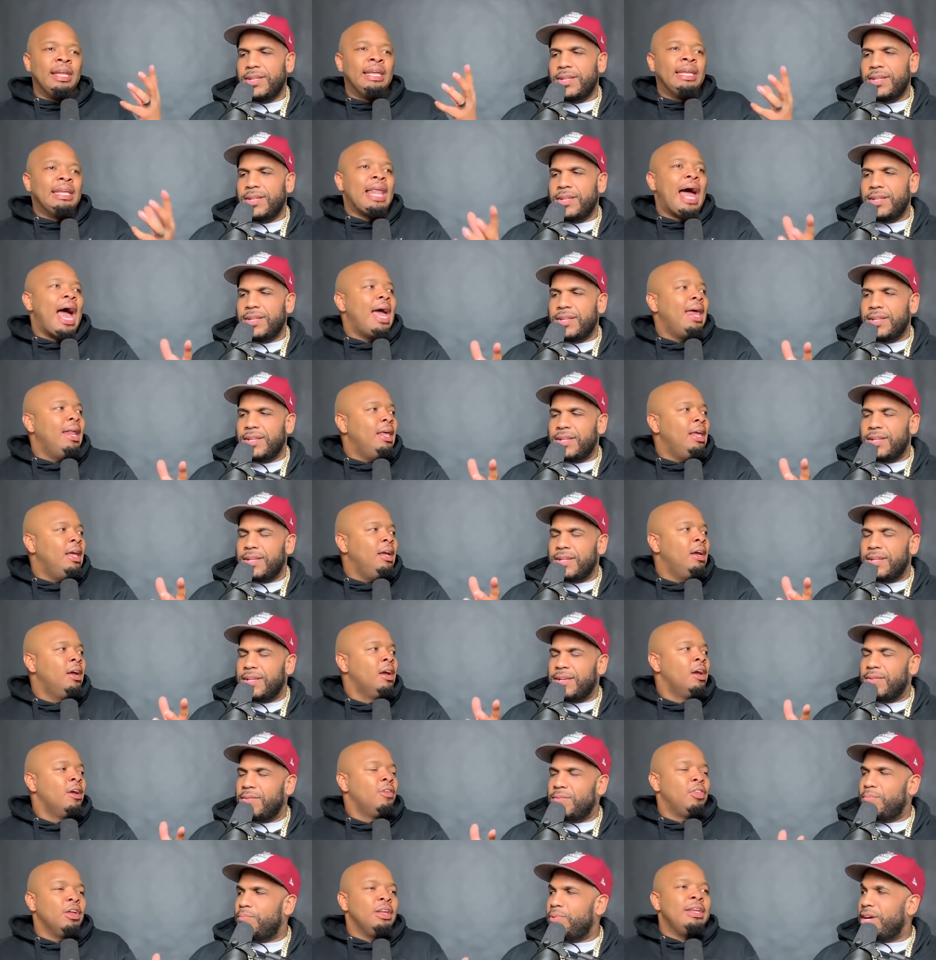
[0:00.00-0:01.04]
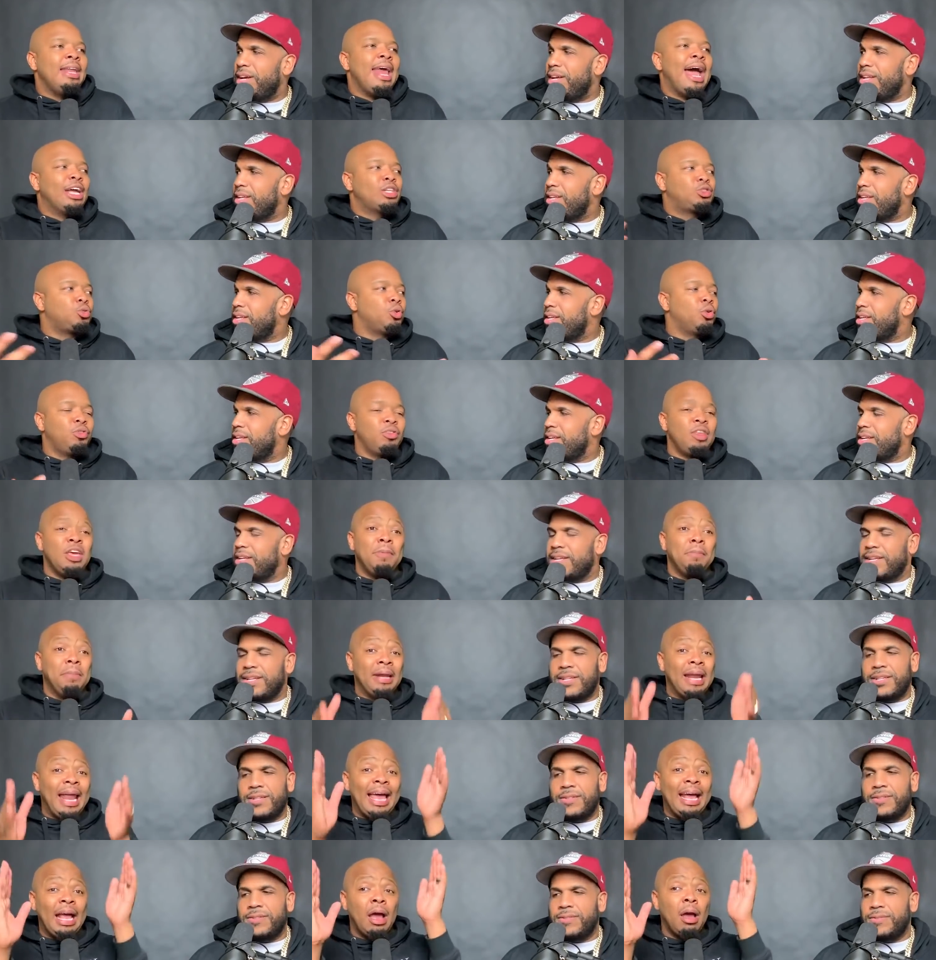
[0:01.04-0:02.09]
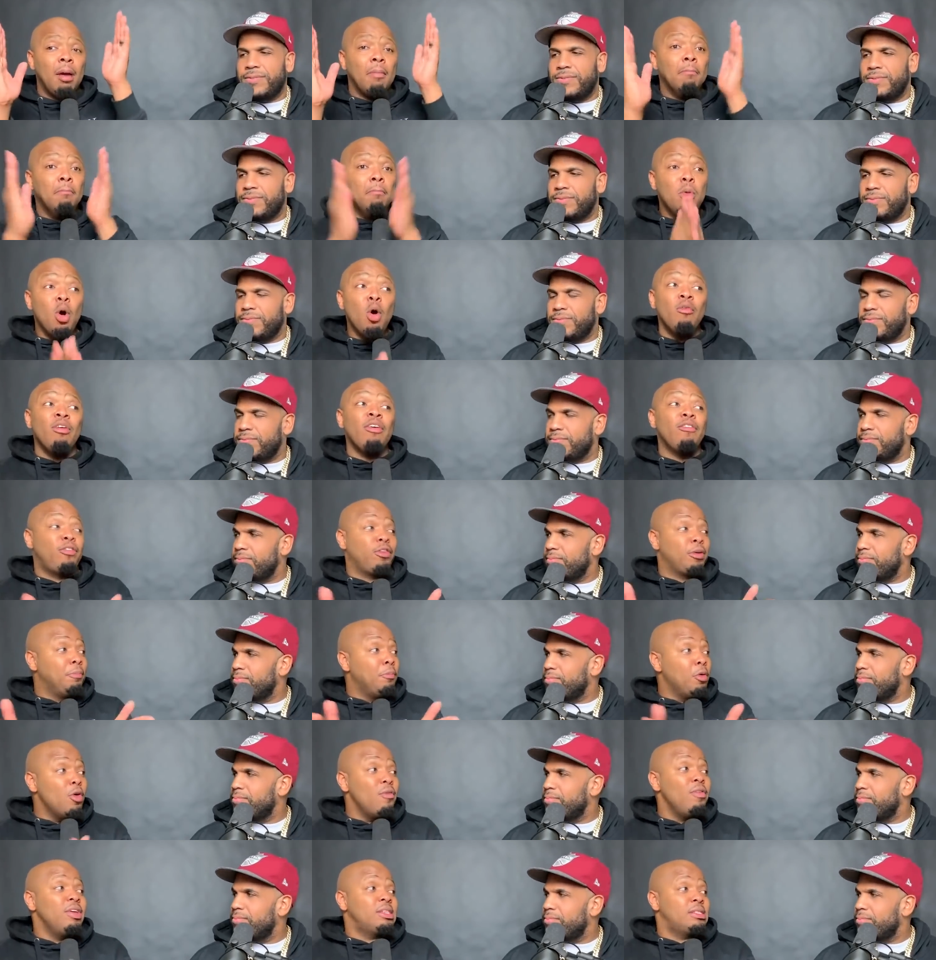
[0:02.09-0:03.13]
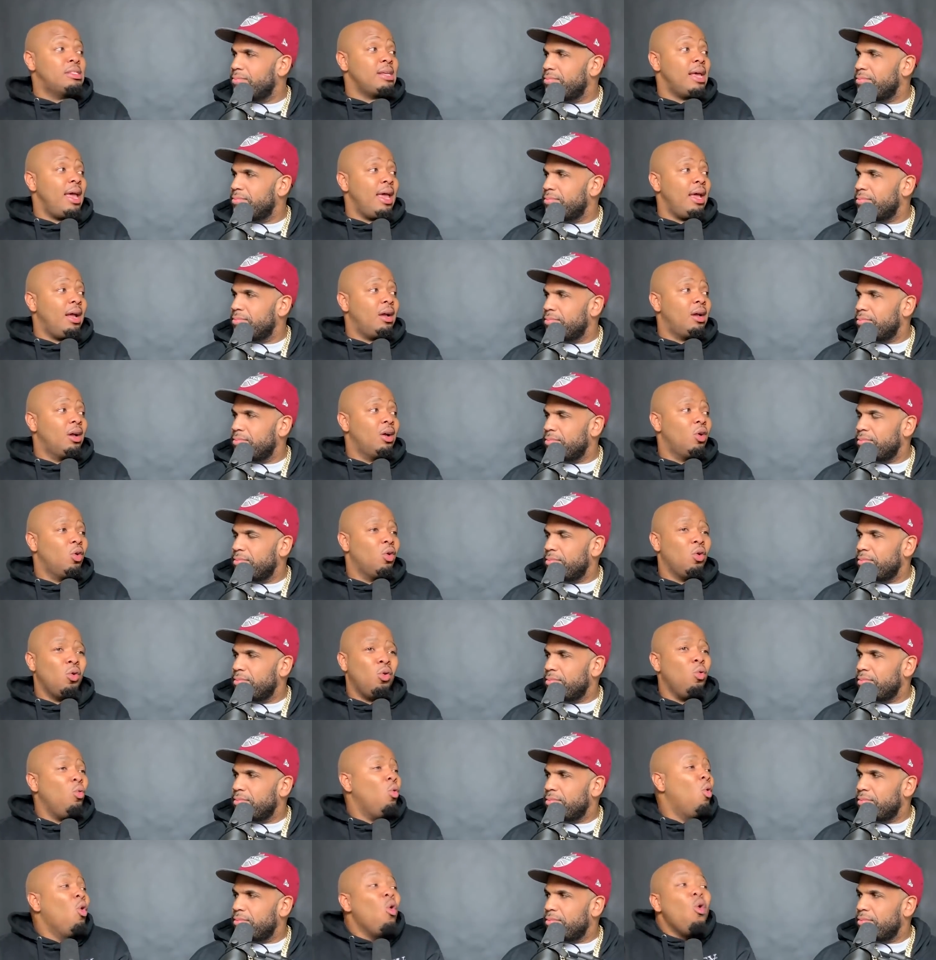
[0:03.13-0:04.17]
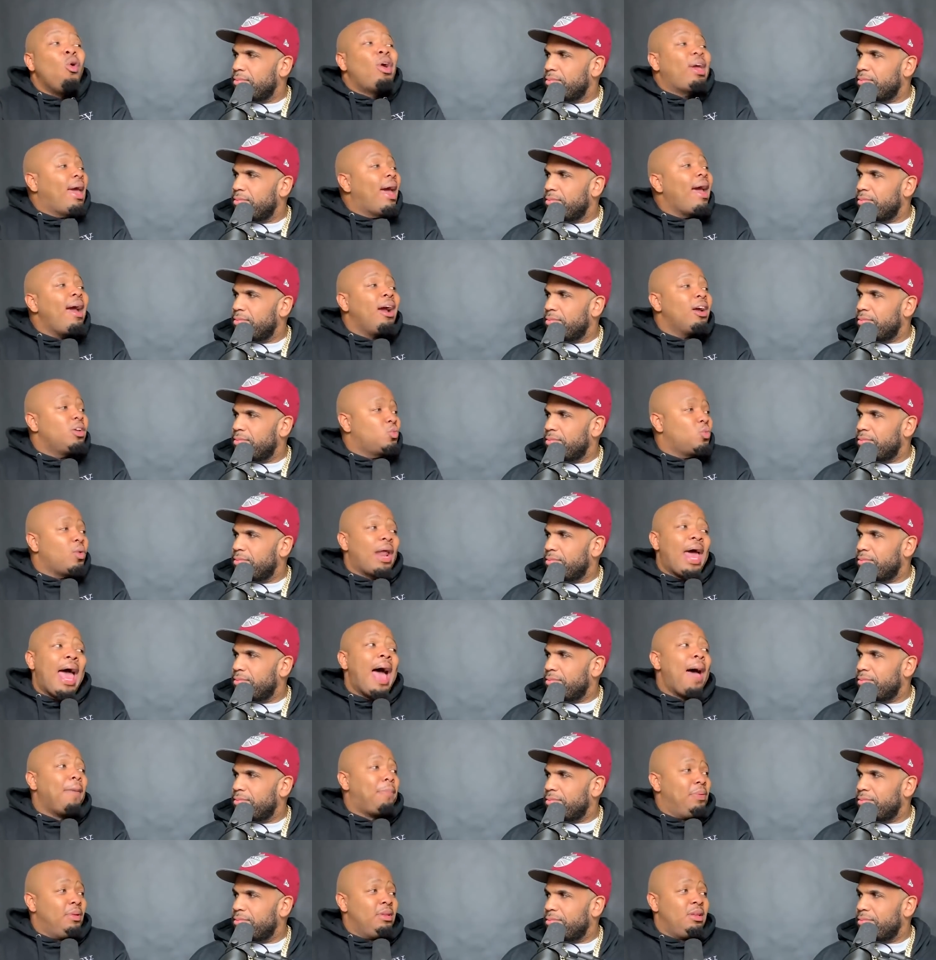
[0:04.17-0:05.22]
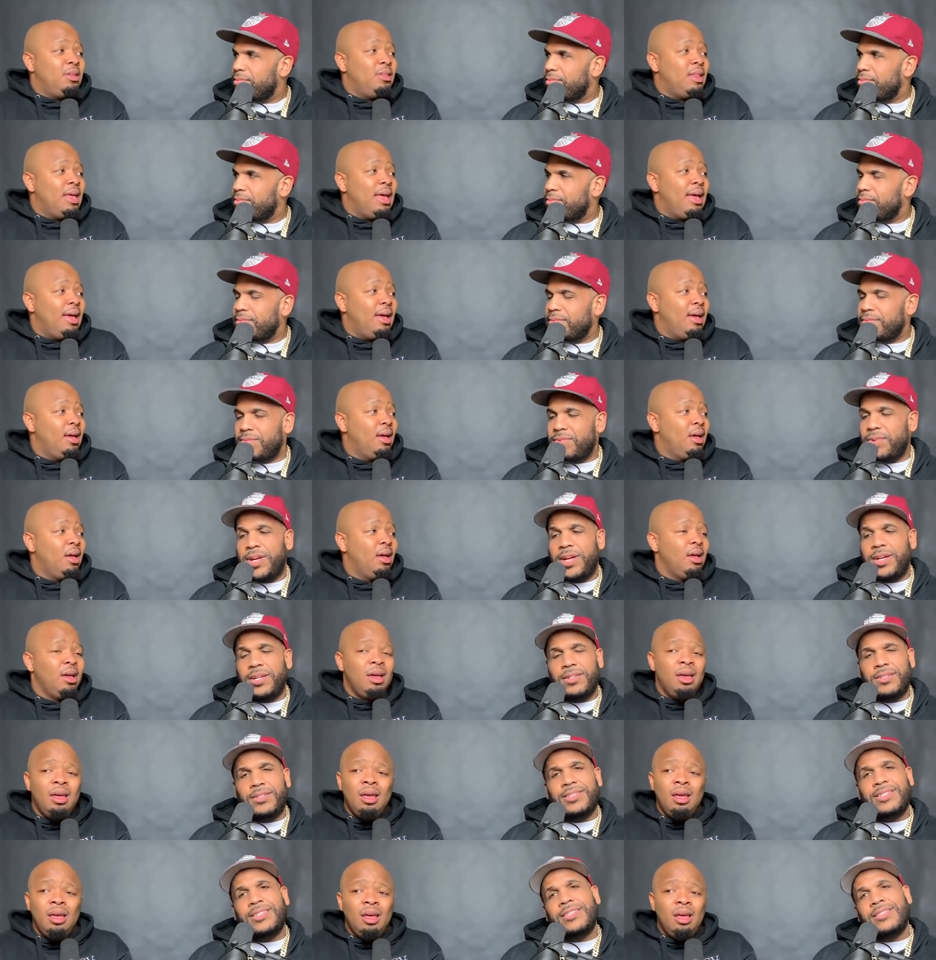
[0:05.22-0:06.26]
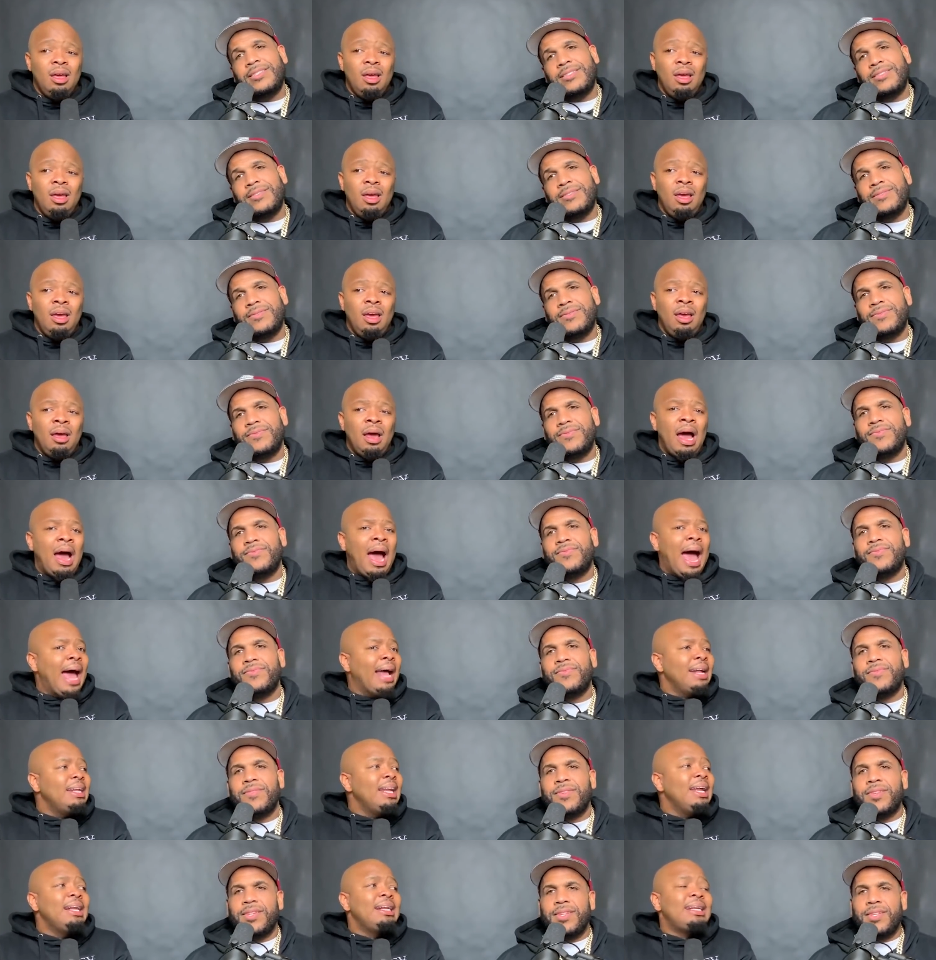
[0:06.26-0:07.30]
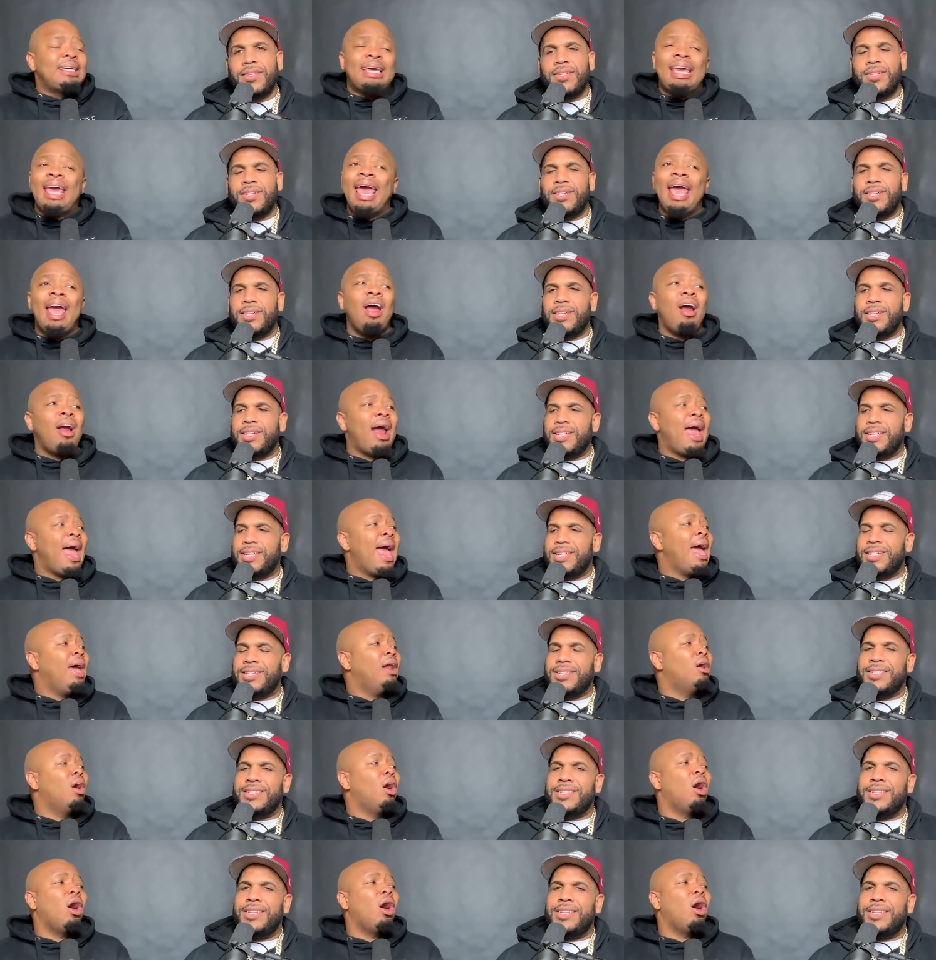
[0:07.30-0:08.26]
Speaker 1: the lighting, the but, natural thing. But like movie for movie's sake, who, who cares what happened in that?
Speaker 2: Right. Well,
Speaker 1: I didn't care at